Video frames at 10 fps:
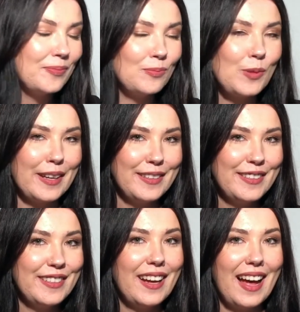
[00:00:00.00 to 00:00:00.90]

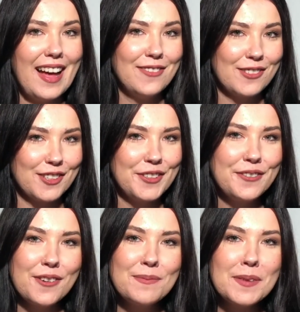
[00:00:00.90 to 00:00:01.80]
which I've ordered
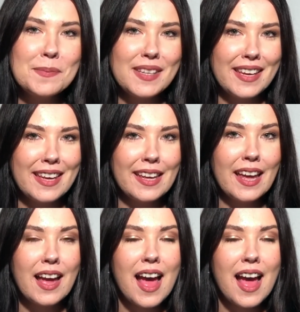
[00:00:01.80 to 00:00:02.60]
from Diptyque,